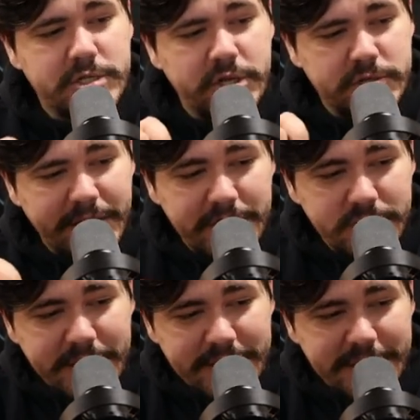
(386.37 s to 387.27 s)
just because you
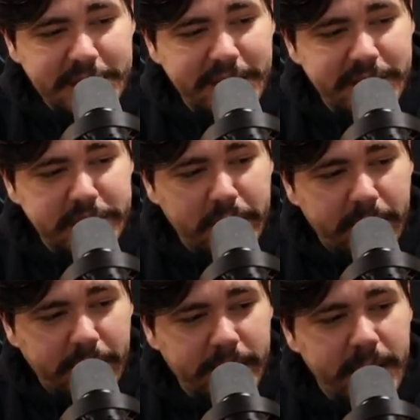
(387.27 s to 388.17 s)
didn't see this
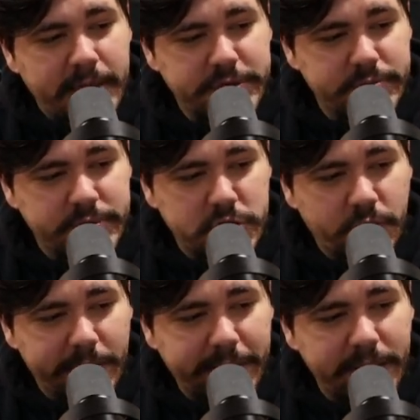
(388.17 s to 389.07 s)
card. This one's
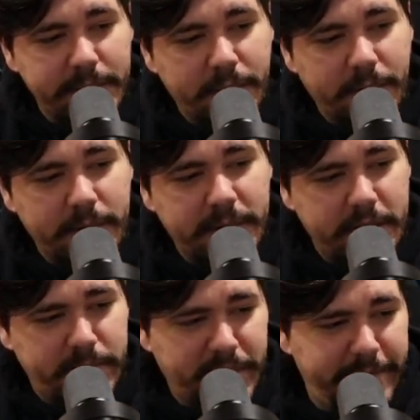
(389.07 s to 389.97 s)
critically important that
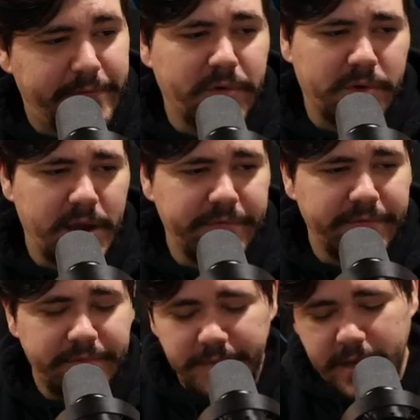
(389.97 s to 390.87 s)
you play 4 of.
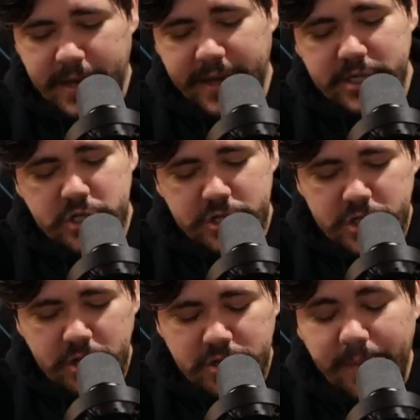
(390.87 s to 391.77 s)
It's just
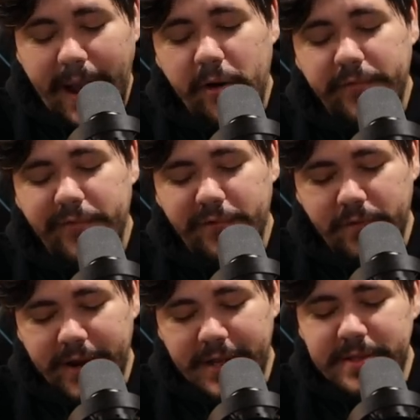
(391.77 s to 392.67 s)
so powerful for
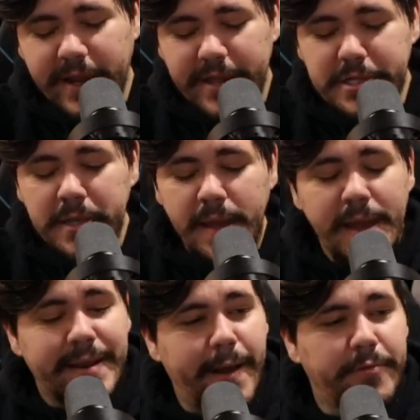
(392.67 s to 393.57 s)
what it does.
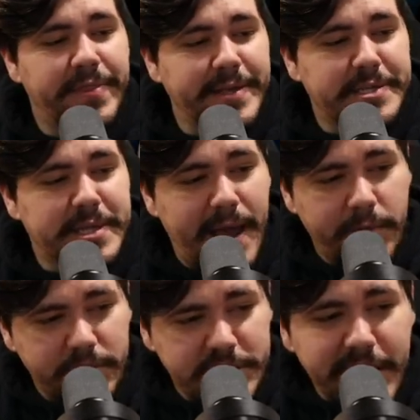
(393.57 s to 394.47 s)
Now this, I
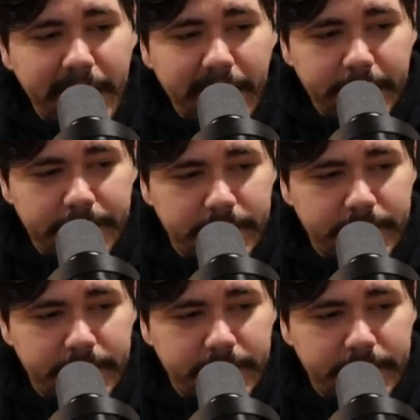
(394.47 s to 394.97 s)
will say,